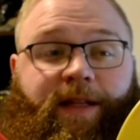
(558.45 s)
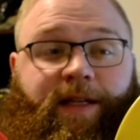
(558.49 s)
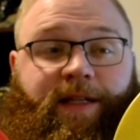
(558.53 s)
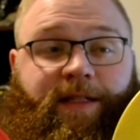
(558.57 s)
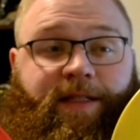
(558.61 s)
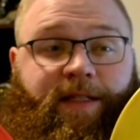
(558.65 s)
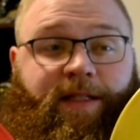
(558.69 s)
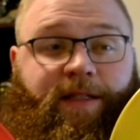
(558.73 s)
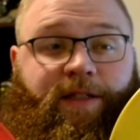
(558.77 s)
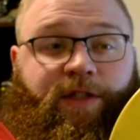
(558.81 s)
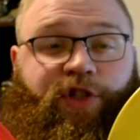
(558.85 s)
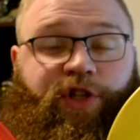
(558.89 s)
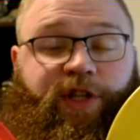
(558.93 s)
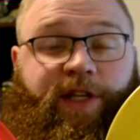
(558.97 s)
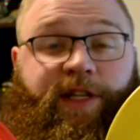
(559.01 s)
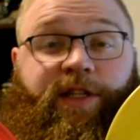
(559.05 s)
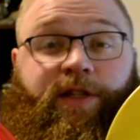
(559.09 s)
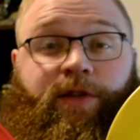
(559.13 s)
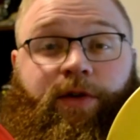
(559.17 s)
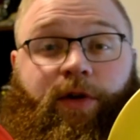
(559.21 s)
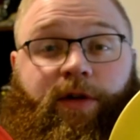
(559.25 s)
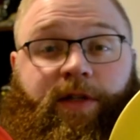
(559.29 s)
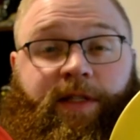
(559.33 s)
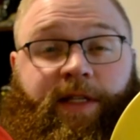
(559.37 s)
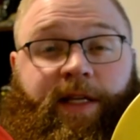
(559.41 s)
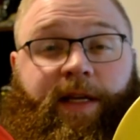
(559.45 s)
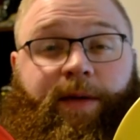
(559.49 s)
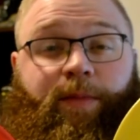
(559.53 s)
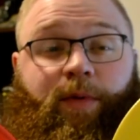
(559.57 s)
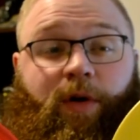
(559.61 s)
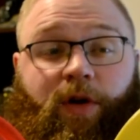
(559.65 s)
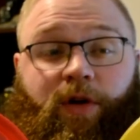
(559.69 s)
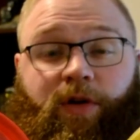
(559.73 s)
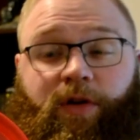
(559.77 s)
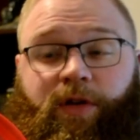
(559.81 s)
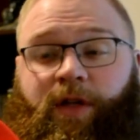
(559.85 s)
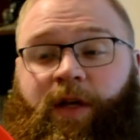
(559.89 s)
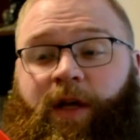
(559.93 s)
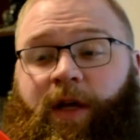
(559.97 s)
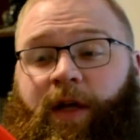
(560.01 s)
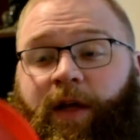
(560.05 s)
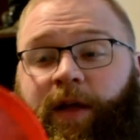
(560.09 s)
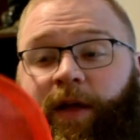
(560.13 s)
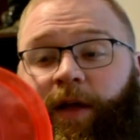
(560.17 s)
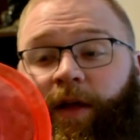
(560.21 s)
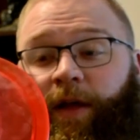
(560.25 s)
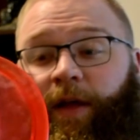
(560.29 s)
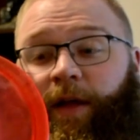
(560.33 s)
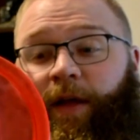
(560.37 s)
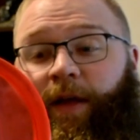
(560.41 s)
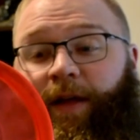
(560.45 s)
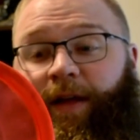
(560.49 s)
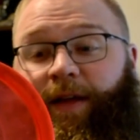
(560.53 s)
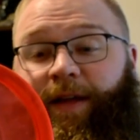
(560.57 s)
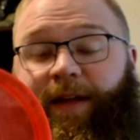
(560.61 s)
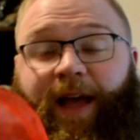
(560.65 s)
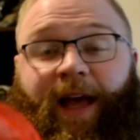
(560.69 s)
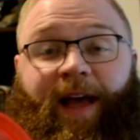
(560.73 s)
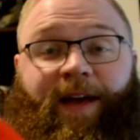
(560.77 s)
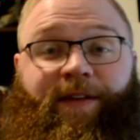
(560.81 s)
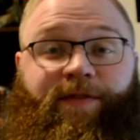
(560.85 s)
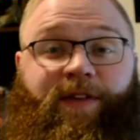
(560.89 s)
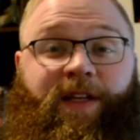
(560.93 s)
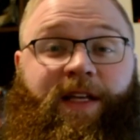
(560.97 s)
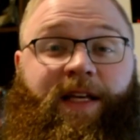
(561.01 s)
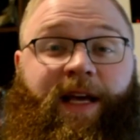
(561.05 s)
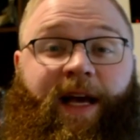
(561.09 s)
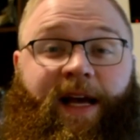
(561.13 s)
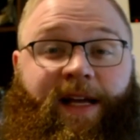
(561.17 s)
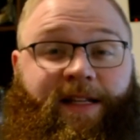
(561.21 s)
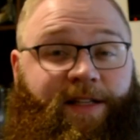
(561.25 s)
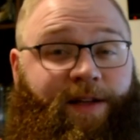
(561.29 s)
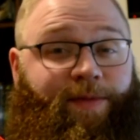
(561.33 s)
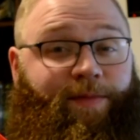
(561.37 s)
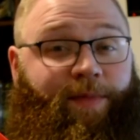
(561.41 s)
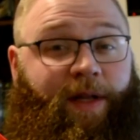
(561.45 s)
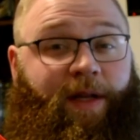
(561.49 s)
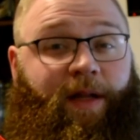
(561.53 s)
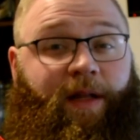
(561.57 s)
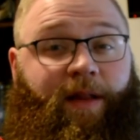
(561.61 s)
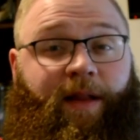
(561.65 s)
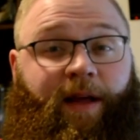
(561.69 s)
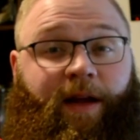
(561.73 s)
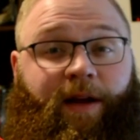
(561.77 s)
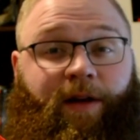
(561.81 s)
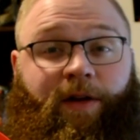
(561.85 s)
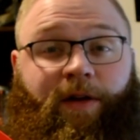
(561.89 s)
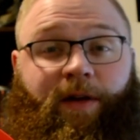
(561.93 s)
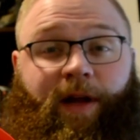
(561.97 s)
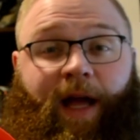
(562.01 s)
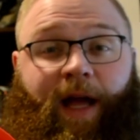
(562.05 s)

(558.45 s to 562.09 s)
this G-Star TeeBird. FD hasn't been in there